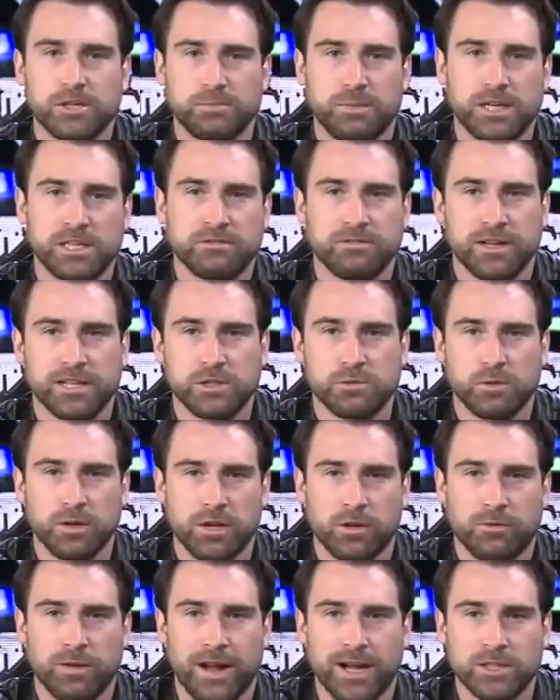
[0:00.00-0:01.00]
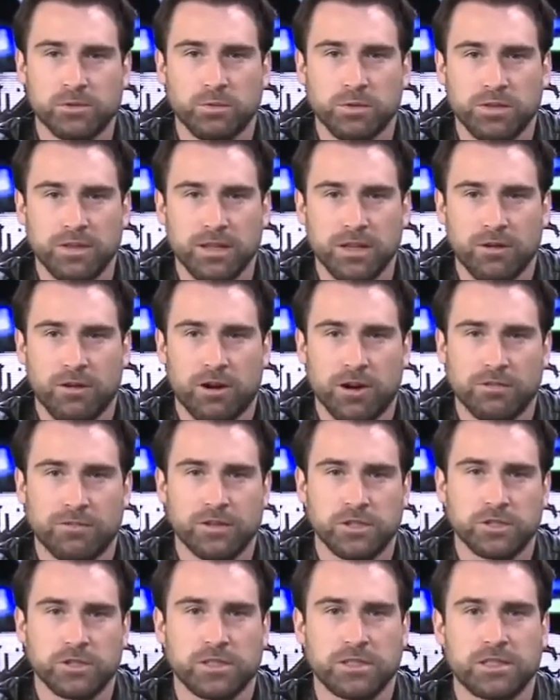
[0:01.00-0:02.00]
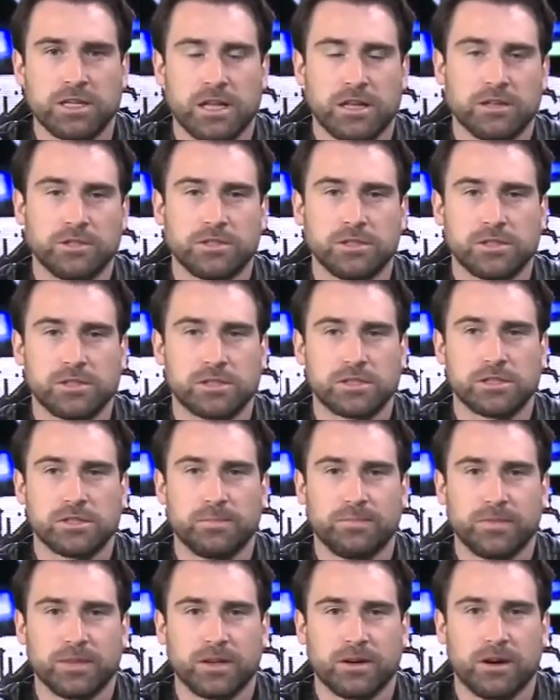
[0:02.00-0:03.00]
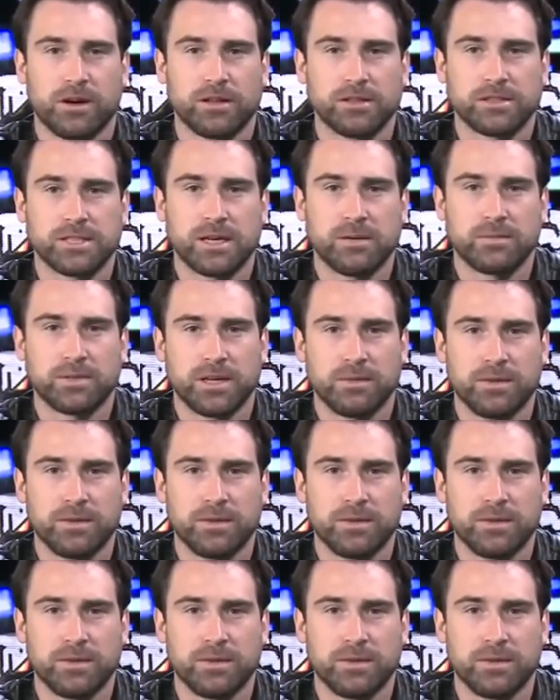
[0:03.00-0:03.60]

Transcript: the Space Fence will interact with the artificial intelligence concept.